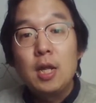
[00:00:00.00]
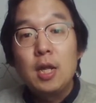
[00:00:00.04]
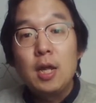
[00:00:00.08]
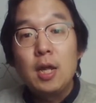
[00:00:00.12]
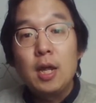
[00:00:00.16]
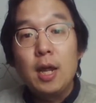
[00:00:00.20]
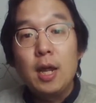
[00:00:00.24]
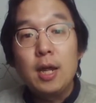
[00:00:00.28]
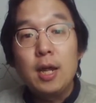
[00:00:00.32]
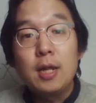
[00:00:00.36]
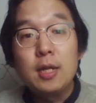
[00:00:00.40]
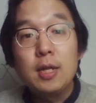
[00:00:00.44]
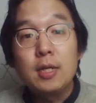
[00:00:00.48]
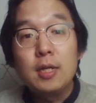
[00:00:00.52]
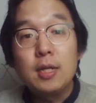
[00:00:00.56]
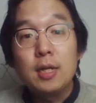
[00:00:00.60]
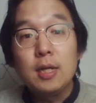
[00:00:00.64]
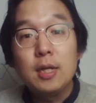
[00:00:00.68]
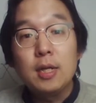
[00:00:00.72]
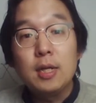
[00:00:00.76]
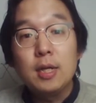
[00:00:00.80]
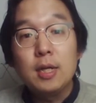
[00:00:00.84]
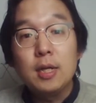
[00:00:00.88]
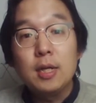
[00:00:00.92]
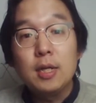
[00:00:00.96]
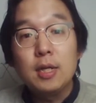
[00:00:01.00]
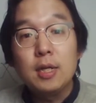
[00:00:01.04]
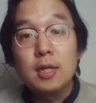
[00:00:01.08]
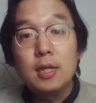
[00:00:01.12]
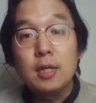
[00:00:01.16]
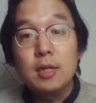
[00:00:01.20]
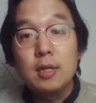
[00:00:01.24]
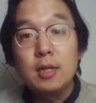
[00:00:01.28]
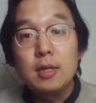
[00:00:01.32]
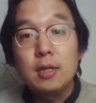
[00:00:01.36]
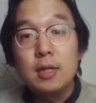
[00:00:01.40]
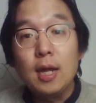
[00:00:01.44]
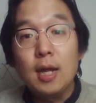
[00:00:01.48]
And then
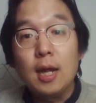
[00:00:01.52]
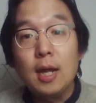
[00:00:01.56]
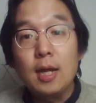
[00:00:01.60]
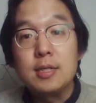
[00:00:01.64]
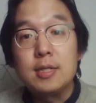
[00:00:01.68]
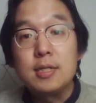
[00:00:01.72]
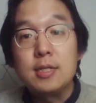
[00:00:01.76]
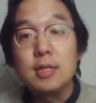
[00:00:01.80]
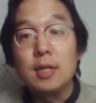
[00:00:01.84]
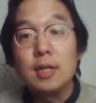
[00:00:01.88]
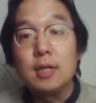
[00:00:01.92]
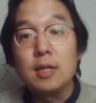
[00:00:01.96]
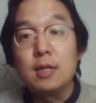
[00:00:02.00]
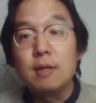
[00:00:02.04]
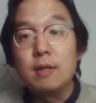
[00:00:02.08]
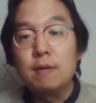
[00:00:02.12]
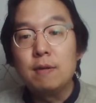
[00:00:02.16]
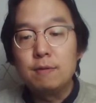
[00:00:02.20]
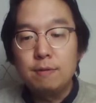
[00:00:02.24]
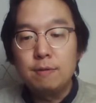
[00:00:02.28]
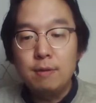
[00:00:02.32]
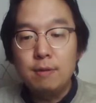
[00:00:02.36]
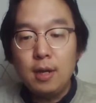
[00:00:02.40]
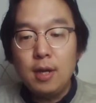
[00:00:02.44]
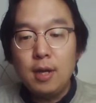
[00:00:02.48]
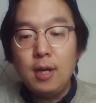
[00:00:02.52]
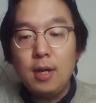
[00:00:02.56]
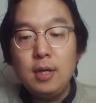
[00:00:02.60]
that's it, right?